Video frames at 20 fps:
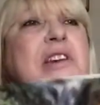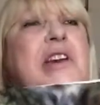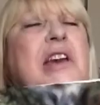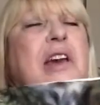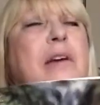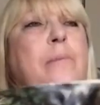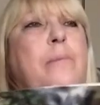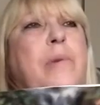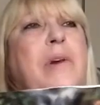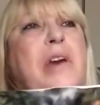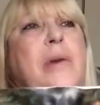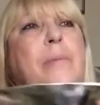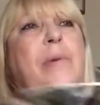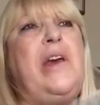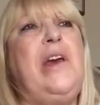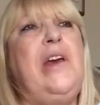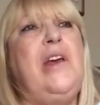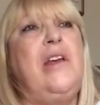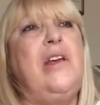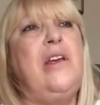can be
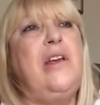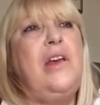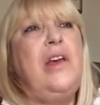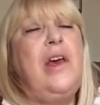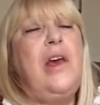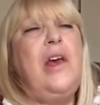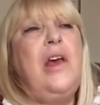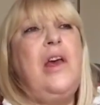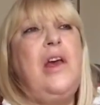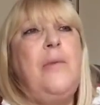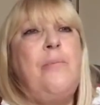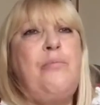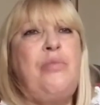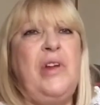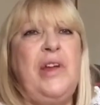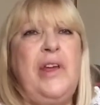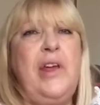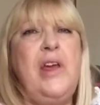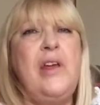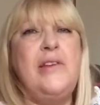
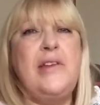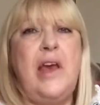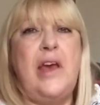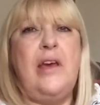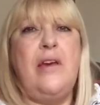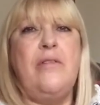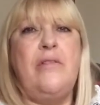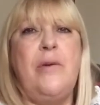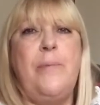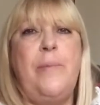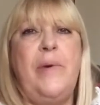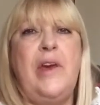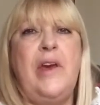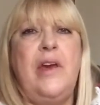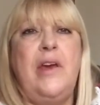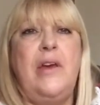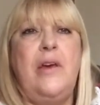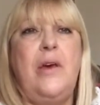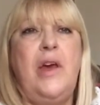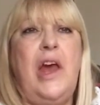bring you down a
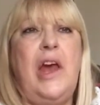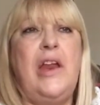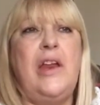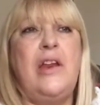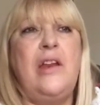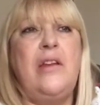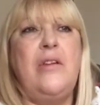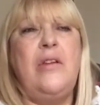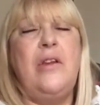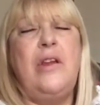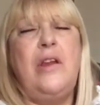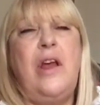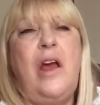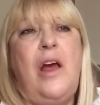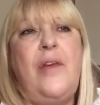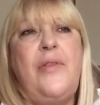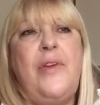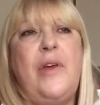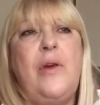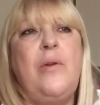bit, and
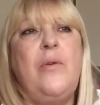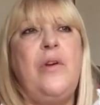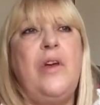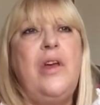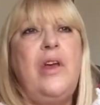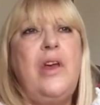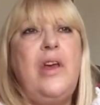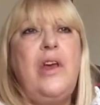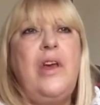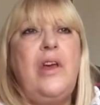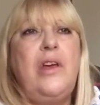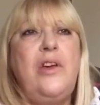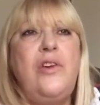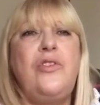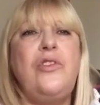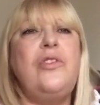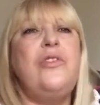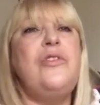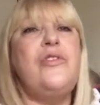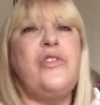I think you
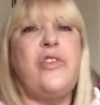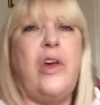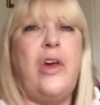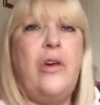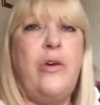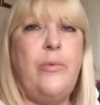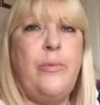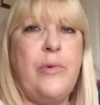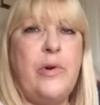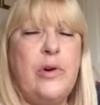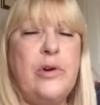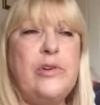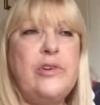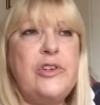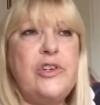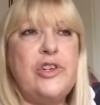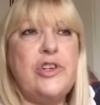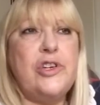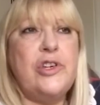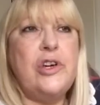do so
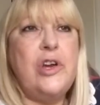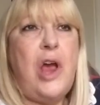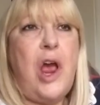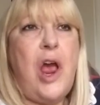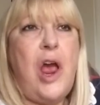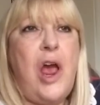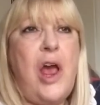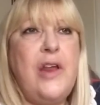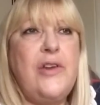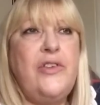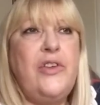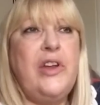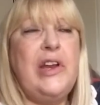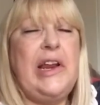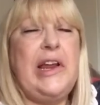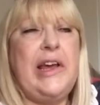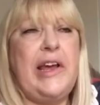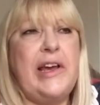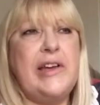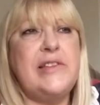much until
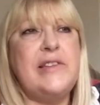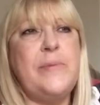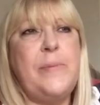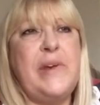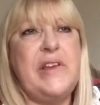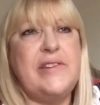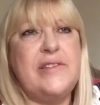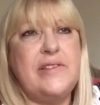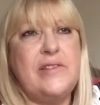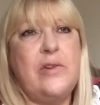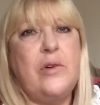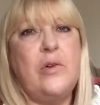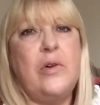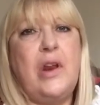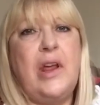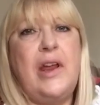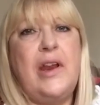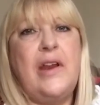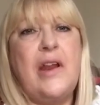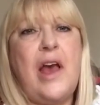it gets a bit
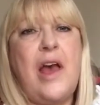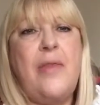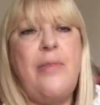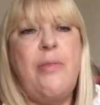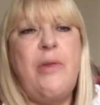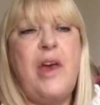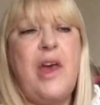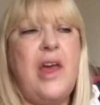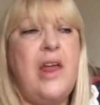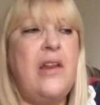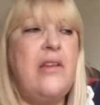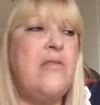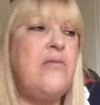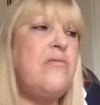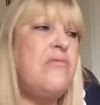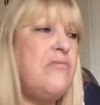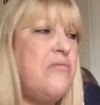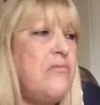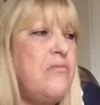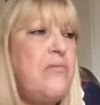stalling, and
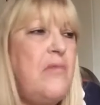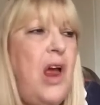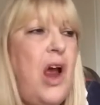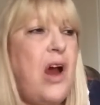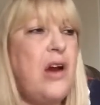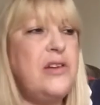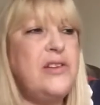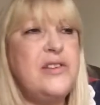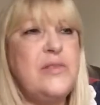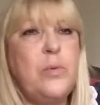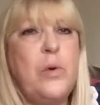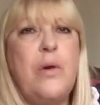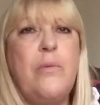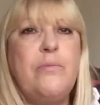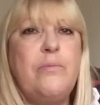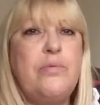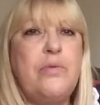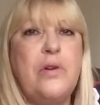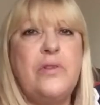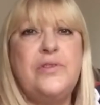then I
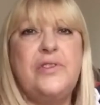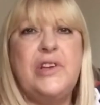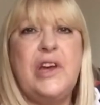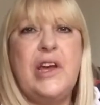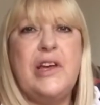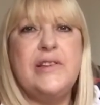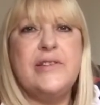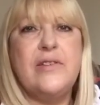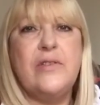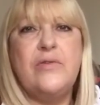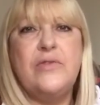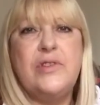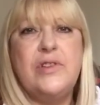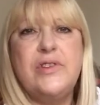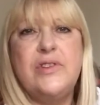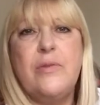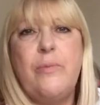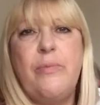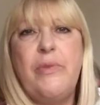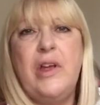swap projects onto
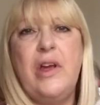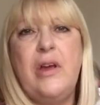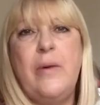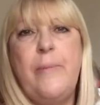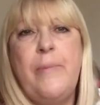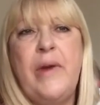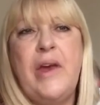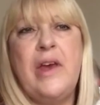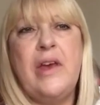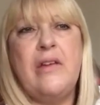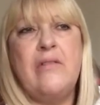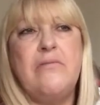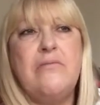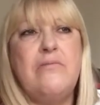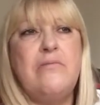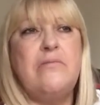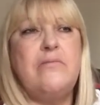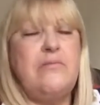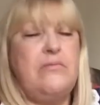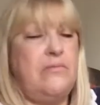something a bit
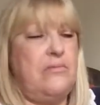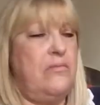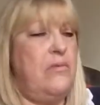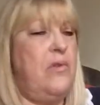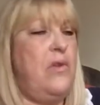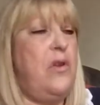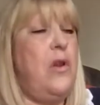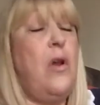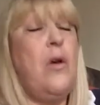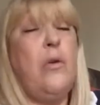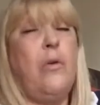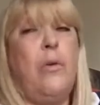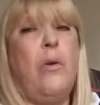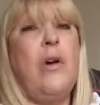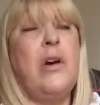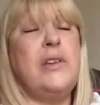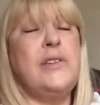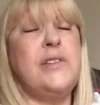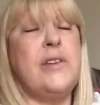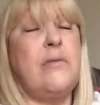not
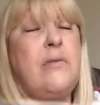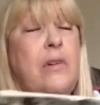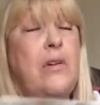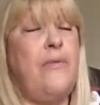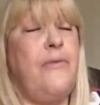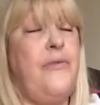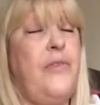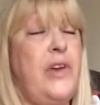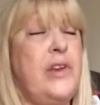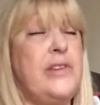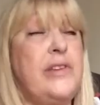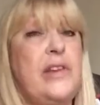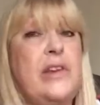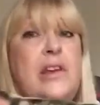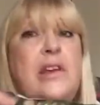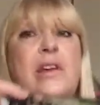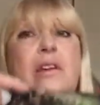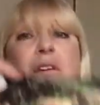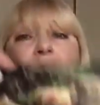quite so comforty.